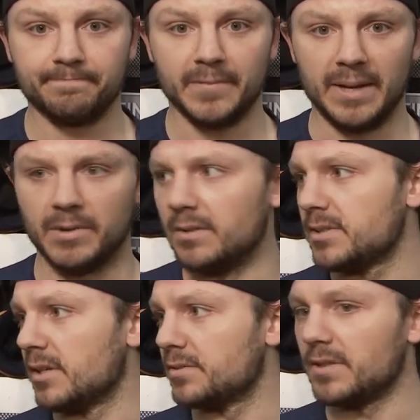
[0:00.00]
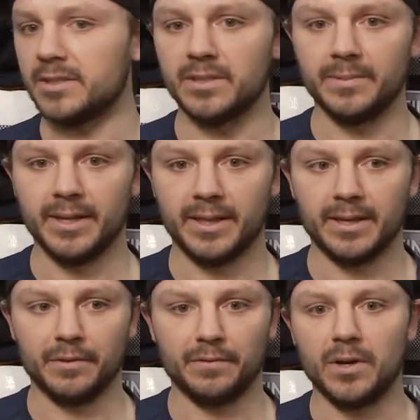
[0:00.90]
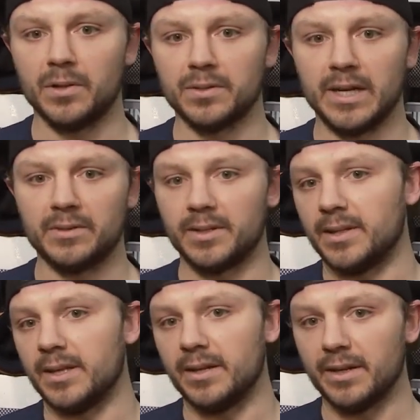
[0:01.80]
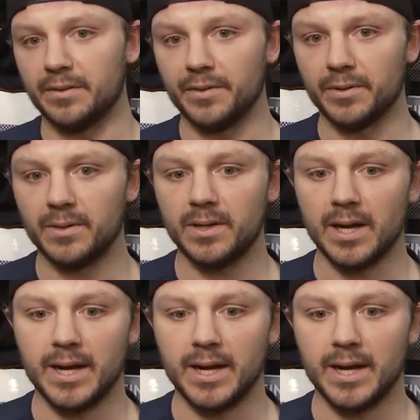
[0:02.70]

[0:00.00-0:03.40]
I mean, obviously I was frustrated, but I think if you follow around in the interview.